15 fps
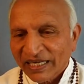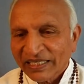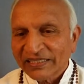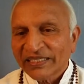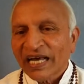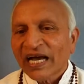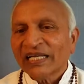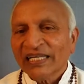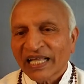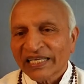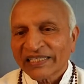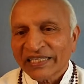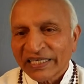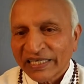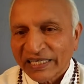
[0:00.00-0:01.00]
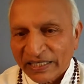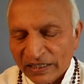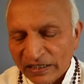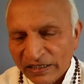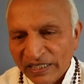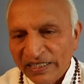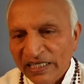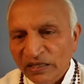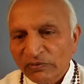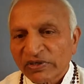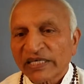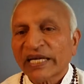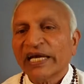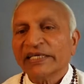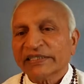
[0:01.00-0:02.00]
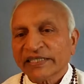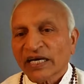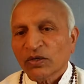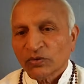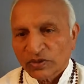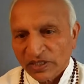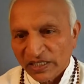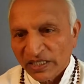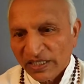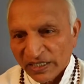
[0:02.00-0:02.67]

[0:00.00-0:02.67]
and die like egg. They never hatch out.